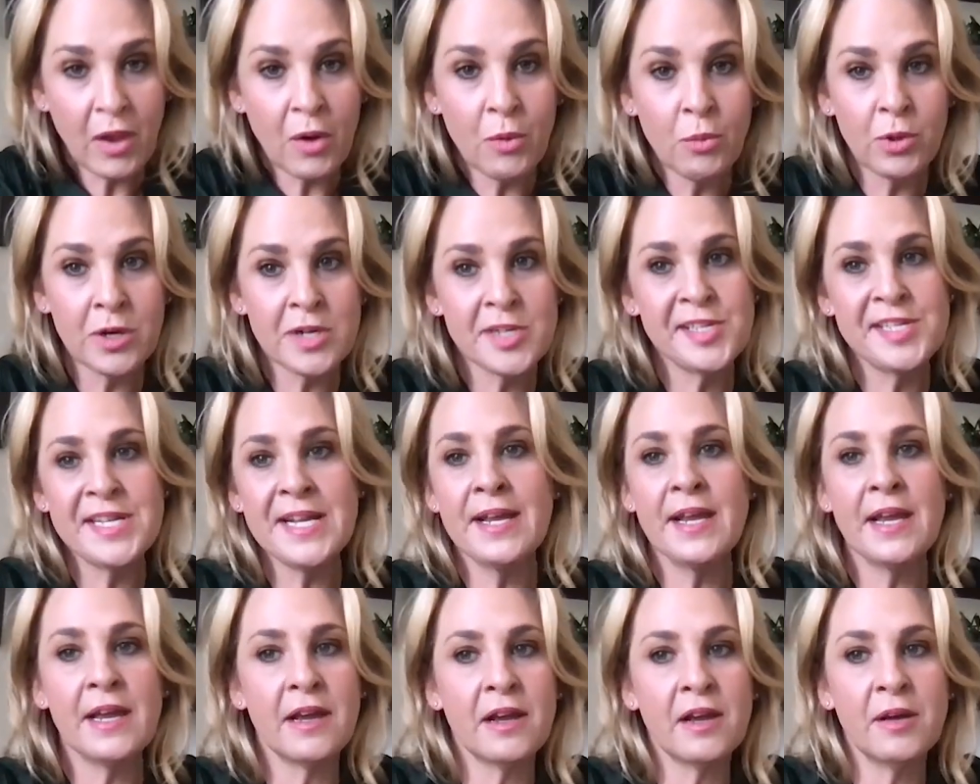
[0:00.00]
We're
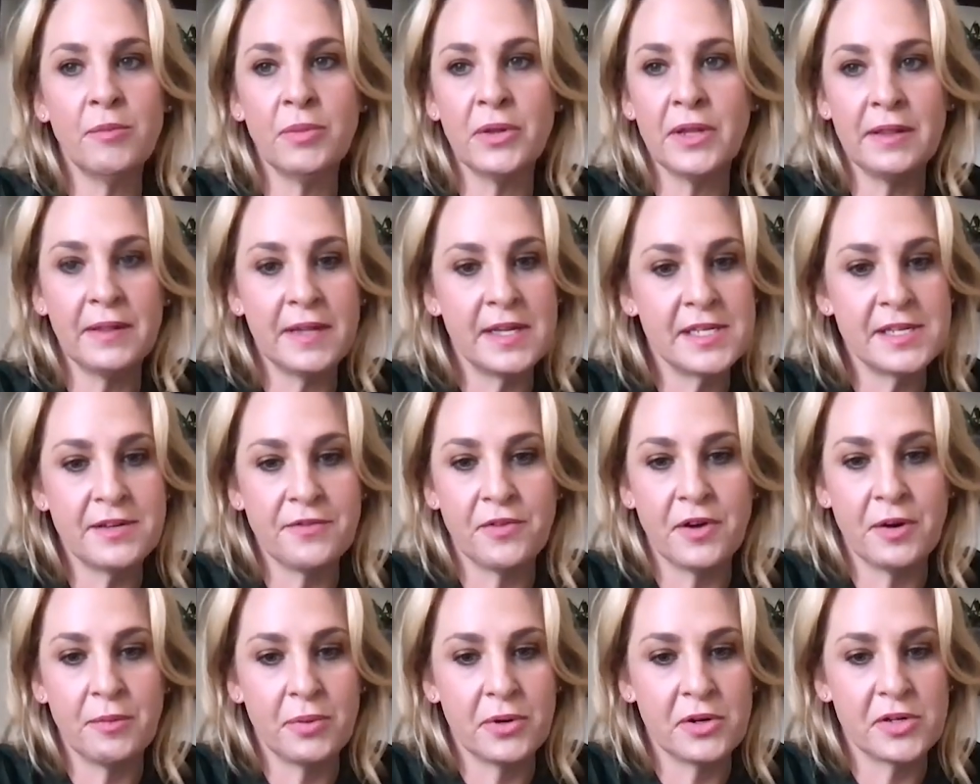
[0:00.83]
seeking a completely
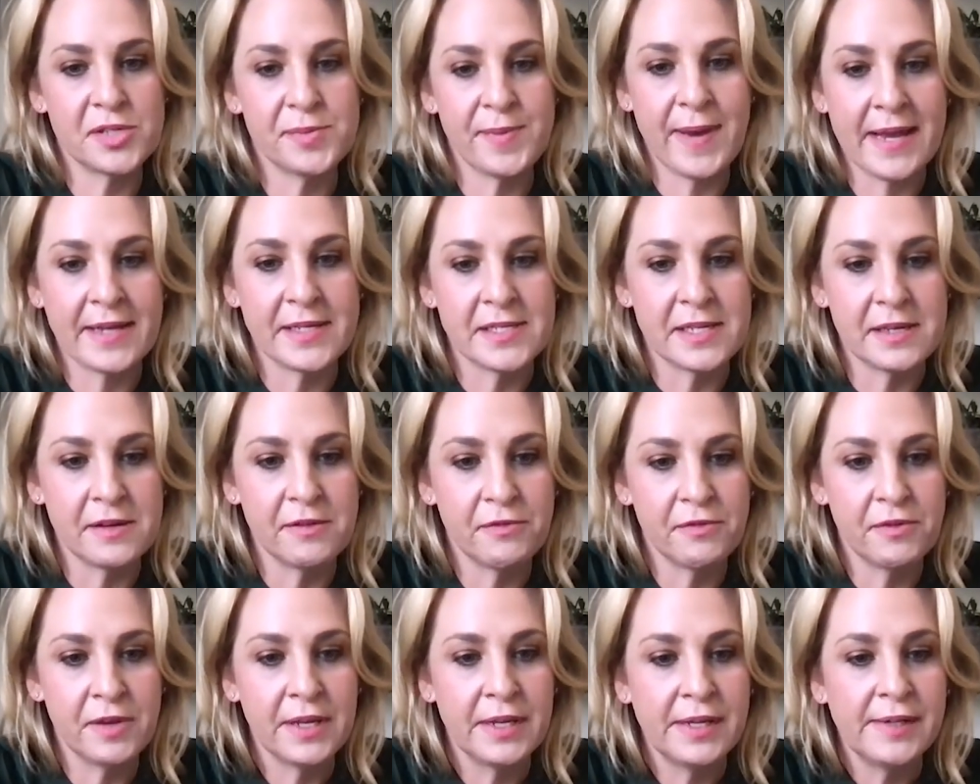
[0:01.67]
different perspective.